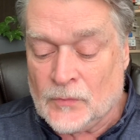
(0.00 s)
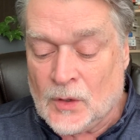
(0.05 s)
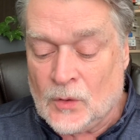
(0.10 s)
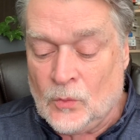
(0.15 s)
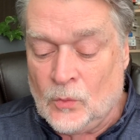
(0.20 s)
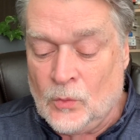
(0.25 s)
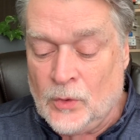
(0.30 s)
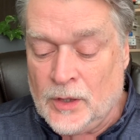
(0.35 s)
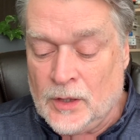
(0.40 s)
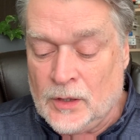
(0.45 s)

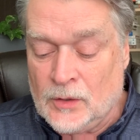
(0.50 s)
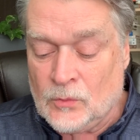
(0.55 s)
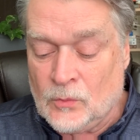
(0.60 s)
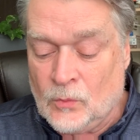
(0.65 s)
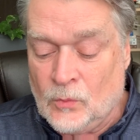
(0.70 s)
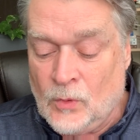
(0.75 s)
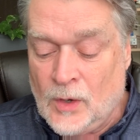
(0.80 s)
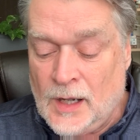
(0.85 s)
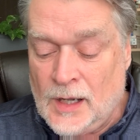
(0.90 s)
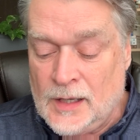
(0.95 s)
where
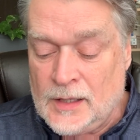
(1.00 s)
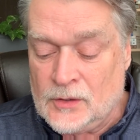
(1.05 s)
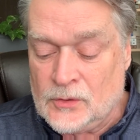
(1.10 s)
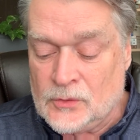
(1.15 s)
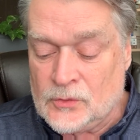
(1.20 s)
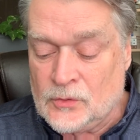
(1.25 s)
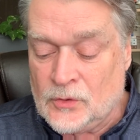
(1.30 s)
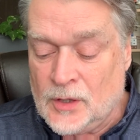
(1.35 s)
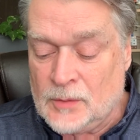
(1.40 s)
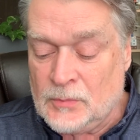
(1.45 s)

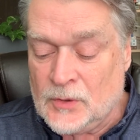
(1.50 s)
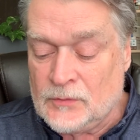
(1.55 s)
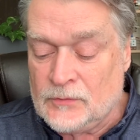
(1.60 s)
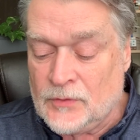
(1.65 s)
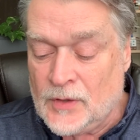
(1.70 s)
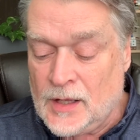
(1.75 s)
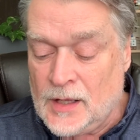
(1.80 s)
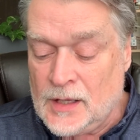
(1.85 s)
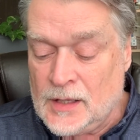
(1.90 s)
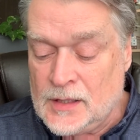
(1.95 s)
wild rubber
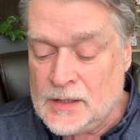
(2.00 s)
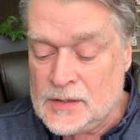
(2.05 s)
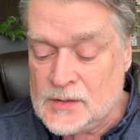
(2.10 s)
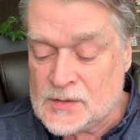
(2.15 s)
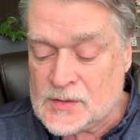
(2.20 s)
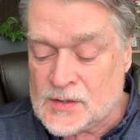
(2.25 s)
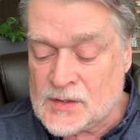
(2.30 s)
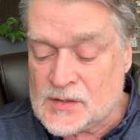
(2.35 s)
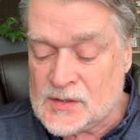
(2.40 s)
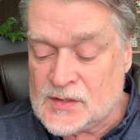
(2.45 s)

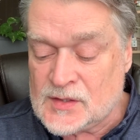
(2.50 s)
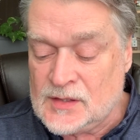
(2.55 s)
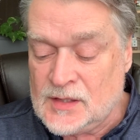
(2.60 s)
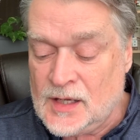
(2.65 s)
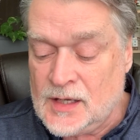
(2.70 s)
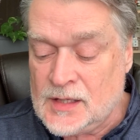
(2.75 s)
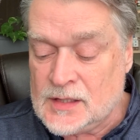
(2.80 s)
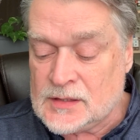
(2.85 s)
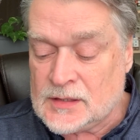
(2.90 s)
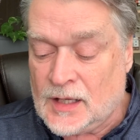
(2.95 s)
vines
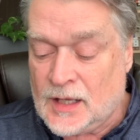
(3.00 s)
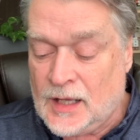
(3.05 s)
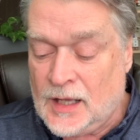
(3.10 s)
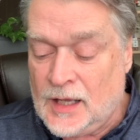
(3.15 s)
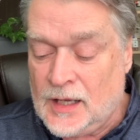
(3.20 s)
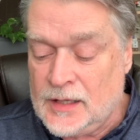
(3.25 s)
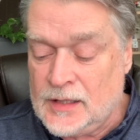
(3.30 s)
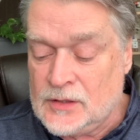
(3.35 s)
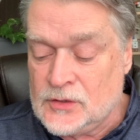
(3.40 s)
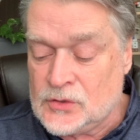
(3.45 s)
snaked
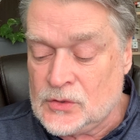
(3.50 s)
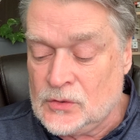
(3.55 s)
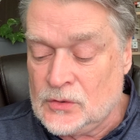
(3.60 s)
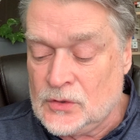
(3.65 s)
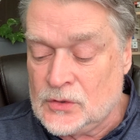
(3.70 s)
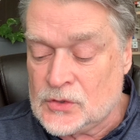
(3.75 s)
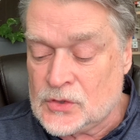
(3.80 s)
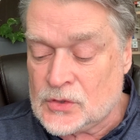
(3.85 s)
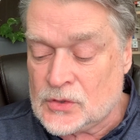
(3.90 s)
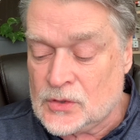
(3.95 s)
high into
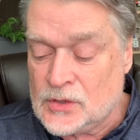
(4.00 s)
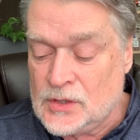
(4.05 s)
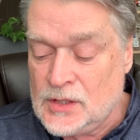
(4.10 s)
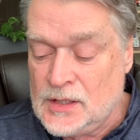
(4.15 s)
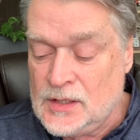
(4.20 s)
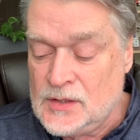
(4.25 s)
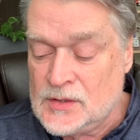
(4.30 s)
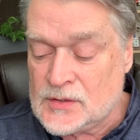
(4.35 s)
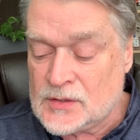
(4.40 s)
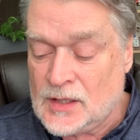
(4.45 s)
the
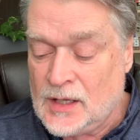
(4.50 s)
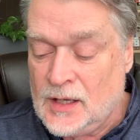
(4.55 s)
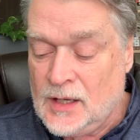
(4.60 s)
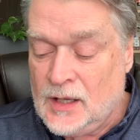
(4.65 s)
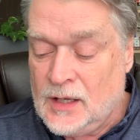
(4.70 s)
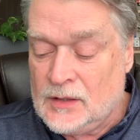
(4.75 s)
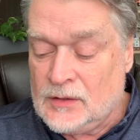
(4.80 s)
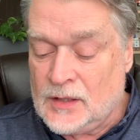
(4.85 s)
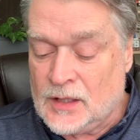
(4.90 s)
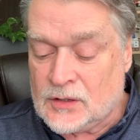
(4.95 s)
trees
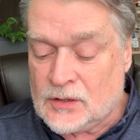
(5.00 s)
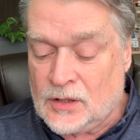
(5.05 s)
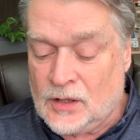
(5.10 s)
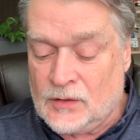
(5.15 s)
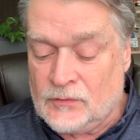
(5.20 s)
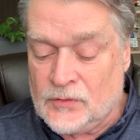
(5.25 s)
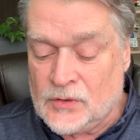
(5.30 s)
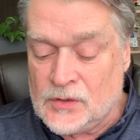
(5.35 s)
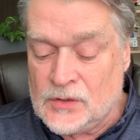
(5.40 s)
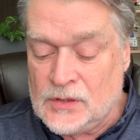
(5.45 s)
that
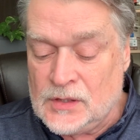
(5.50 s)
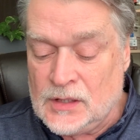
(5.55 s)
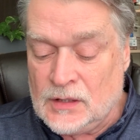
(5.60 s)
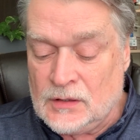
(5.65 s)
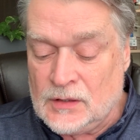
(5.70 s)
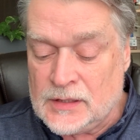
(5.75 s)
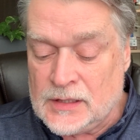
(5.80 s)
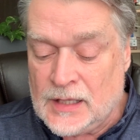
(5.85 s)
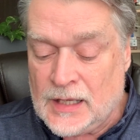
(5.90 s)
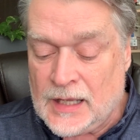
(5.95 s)
covered
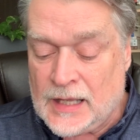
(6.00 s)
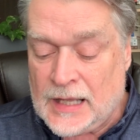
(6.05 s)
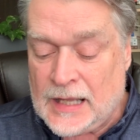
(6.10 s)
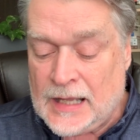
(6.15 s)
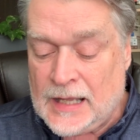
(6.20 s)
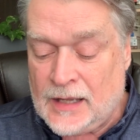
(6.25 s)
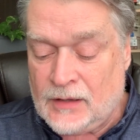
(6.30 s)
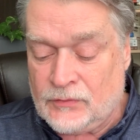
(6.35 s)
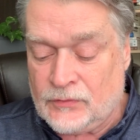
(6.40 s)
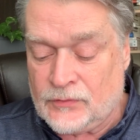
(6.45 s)
nearly
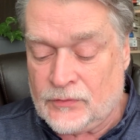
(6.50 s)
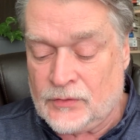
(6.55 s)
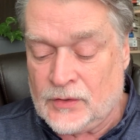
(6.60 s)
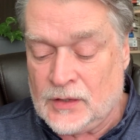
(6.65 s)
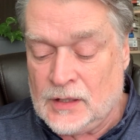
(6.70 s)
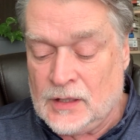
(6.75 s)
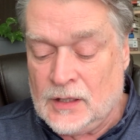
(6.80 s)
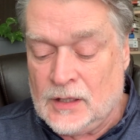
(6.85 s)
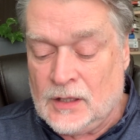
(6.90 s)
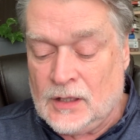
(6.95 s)
half
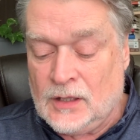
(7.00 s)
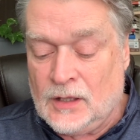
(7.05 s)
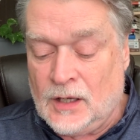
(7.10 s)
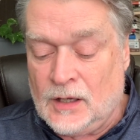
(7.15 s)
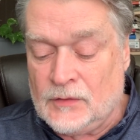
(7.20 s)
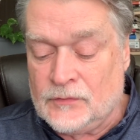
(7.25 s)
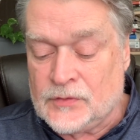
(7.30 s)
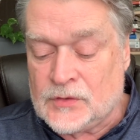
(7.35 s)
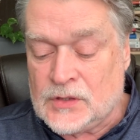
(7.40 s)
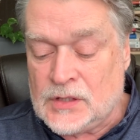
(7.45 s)

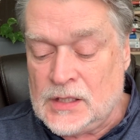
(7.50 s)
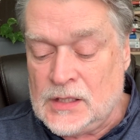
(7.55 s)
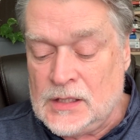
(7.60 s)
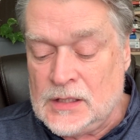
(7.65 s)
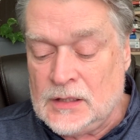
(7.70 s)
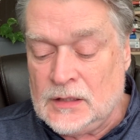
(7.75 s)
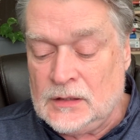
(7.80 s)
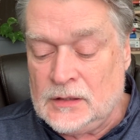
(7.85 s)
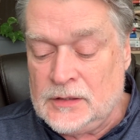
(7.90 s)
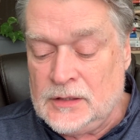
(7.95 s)
of
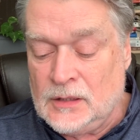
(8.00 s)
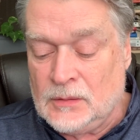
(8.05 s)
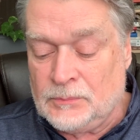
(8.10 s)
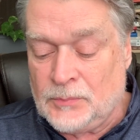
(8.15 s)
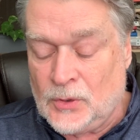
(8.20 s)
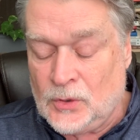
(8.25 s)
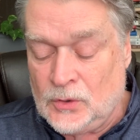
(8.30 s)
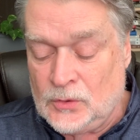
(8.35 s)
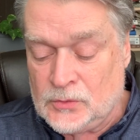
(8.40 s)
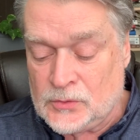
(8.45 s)
King
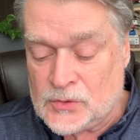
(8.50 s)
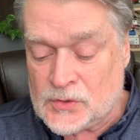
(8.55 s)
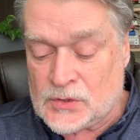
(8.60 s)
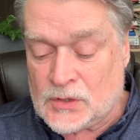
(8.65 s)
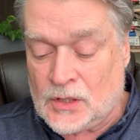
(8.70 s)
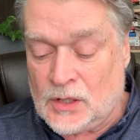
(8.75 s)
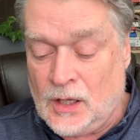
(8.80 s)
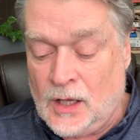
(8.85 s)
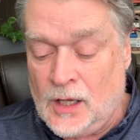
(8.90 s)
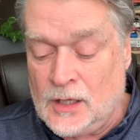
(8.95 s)
Leopold's
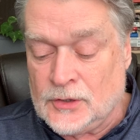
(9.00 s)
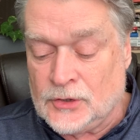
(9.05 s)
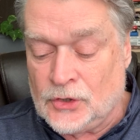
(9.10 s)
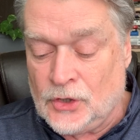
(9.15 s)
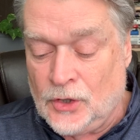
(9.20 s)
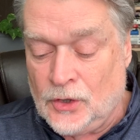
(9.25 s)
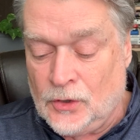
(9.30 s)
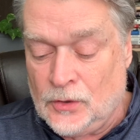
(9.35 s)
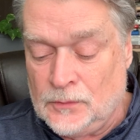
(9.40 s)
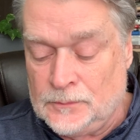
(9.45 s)

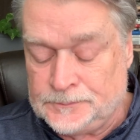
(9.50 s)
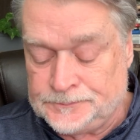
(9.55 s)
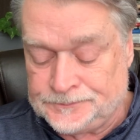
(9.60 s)
Congo.